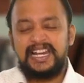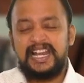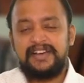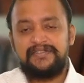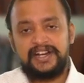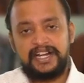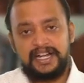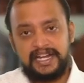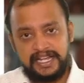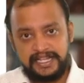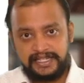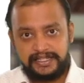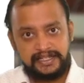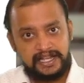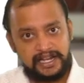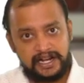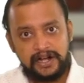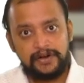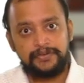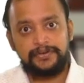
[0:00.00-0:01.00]
11 days
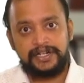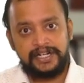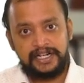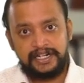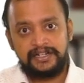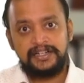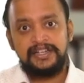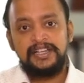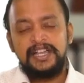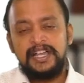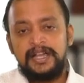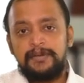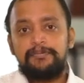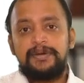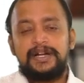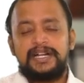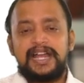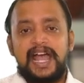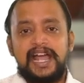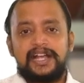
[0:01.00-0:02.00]
they counted
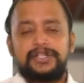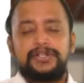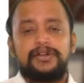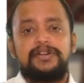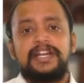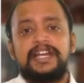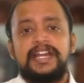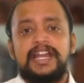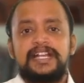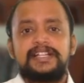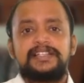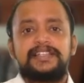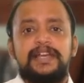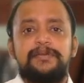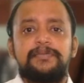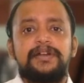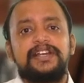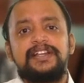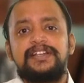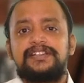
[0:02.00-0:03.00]
but actually in
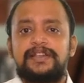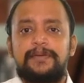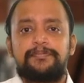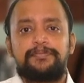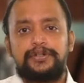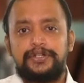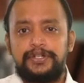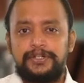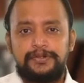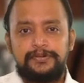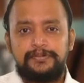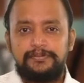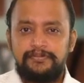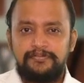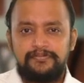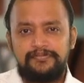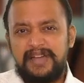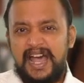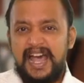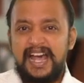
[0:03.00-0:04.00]
exam it is up to you
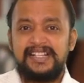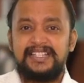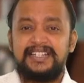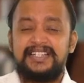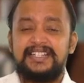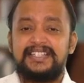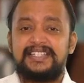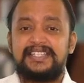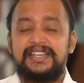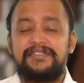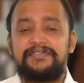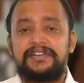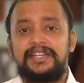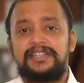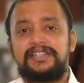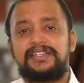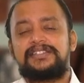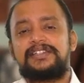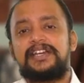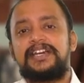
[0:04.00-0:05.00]
as it is given
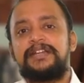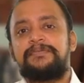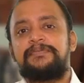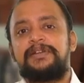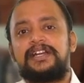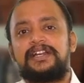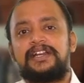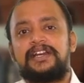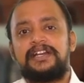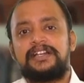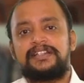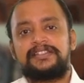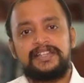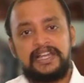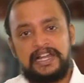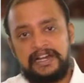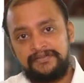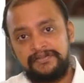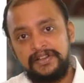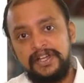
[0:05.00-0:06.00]
in the study material
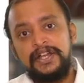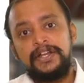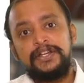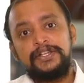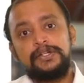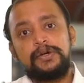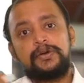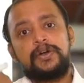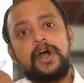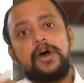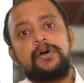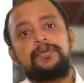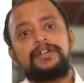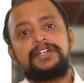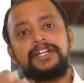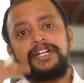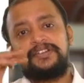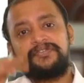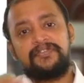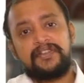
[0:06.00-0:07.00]
itself you
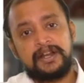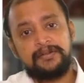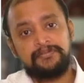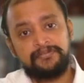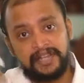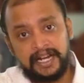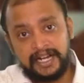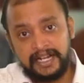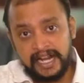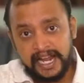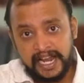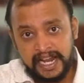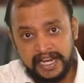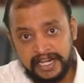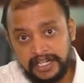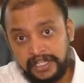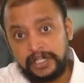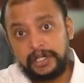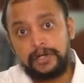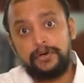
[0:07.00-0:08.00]
count it from the
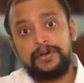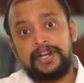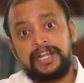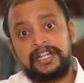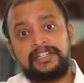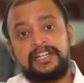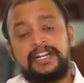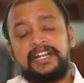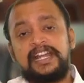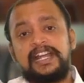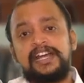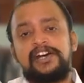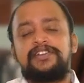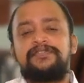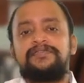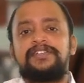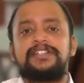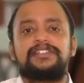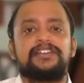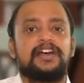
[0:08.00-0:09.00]
day including the day
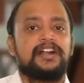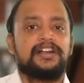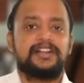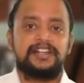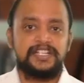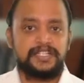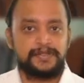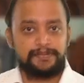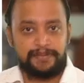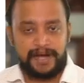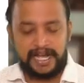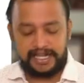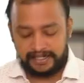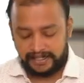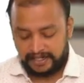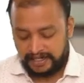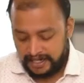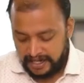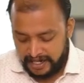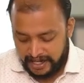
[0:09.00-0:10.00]
on which order is
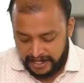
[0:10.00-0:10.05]
passed.